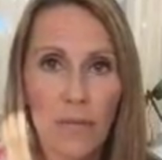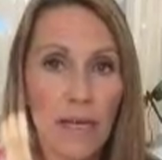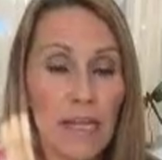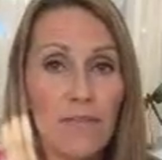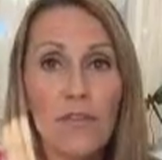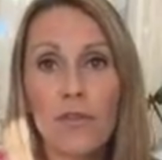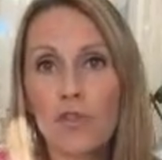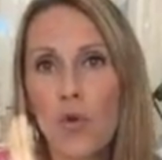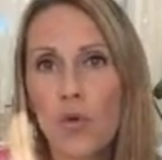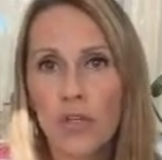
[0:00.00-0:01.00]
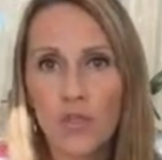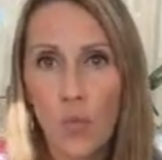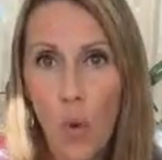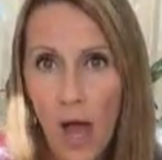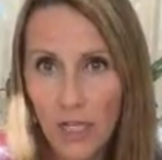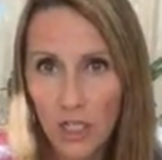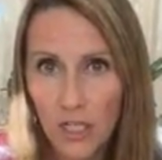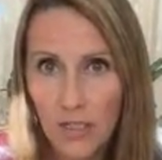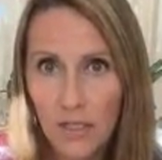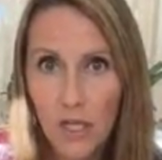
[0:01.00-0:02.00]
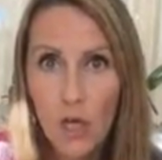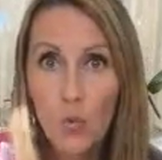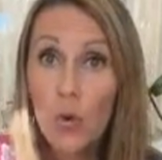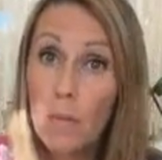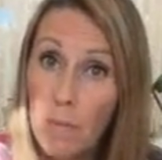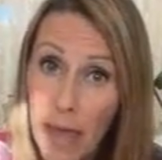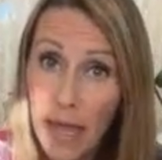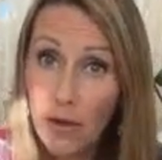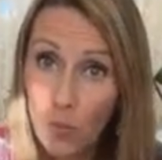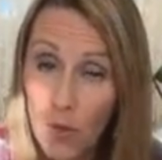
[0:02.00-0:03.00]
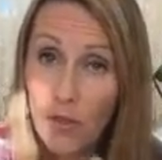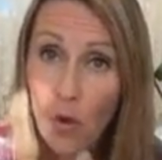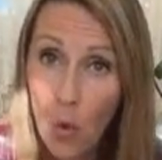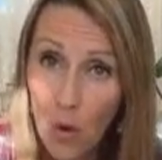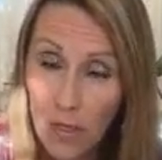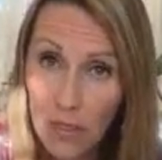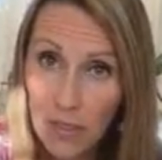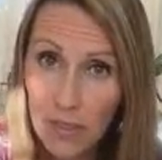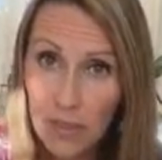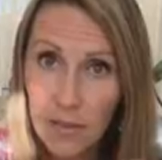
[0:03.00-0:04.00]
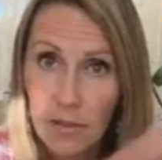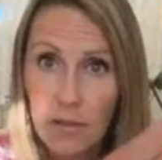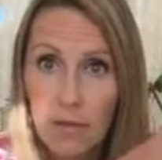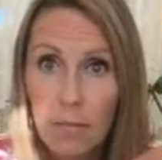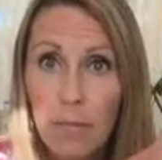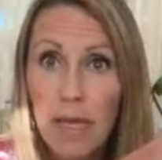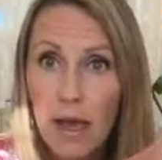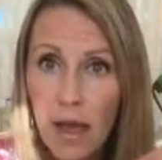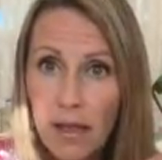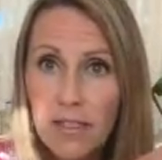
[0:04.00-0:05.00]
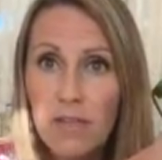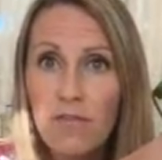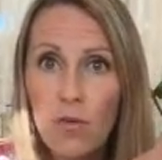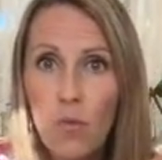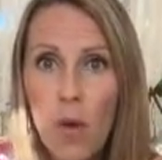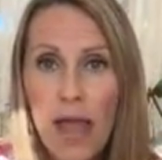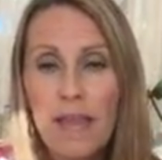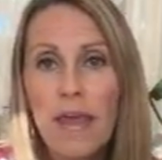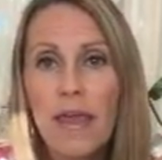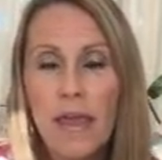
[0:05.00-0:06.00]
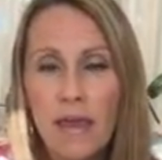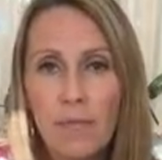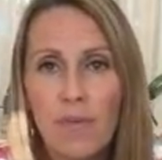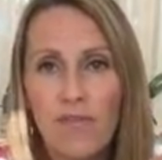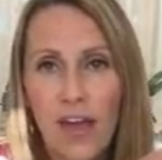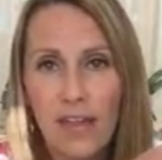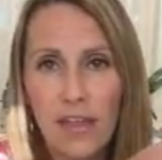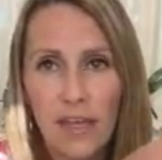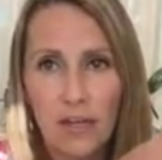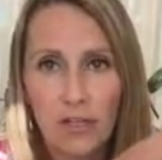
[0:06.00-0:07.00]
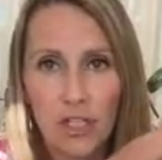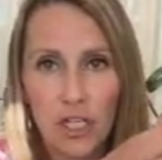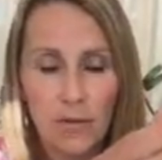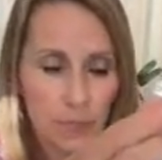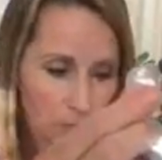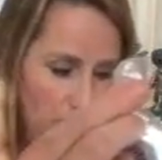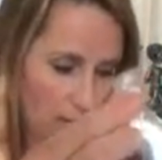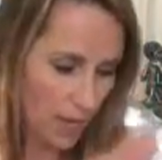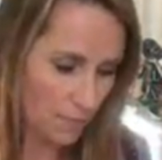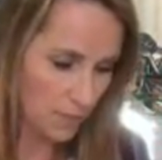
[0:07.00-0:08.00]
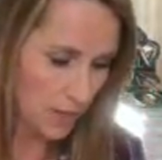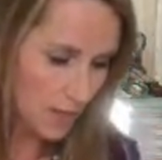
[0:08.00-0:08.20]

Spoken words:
I mean, even those quartz watches were made with quartz because of the way they amplify the energy. Okay.